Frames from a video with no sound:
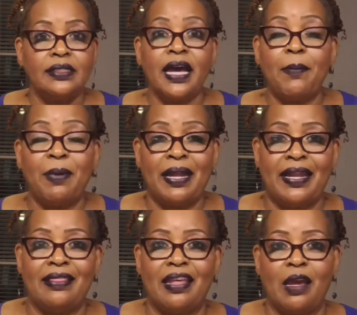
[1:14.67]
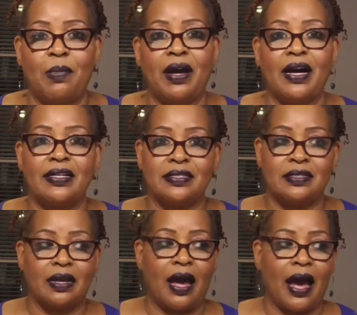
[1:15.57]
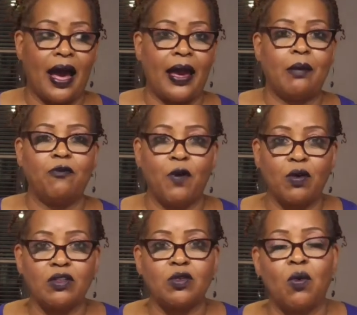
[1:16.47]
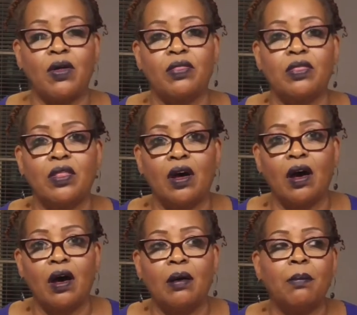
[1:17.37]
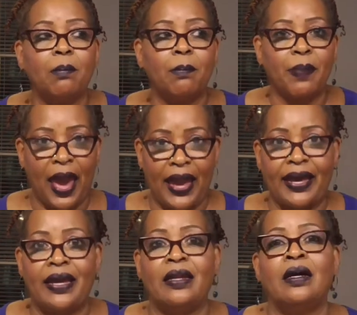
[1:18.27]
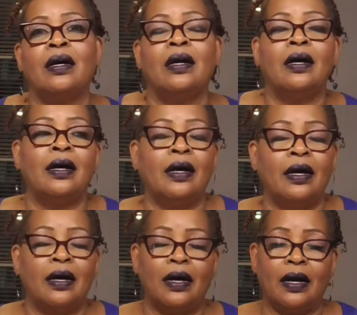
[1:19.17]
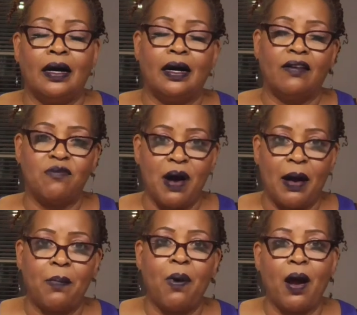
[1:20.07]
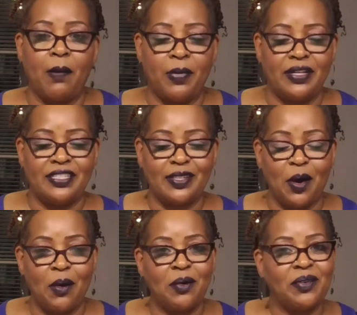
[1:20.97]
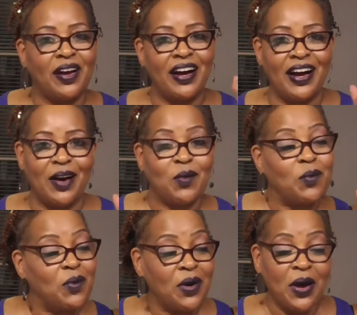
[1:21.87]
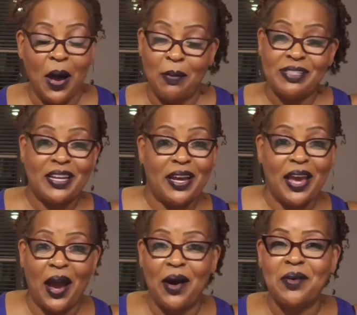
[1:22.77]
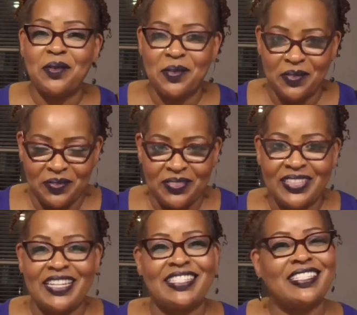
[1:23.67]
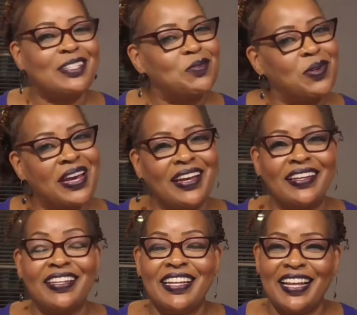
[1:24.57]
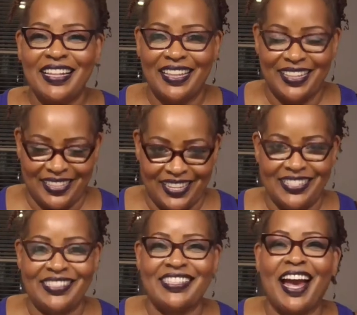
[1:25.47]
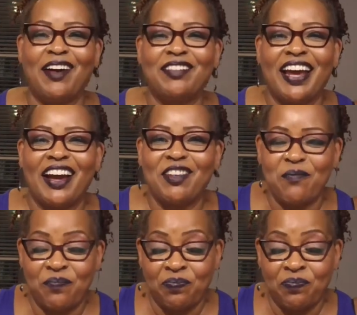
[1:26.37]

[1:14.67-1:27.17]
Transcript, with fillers: taping anything because I am focused on the packing of my apartment. So I'm gonna tell y'all, this is the week, this is countdown.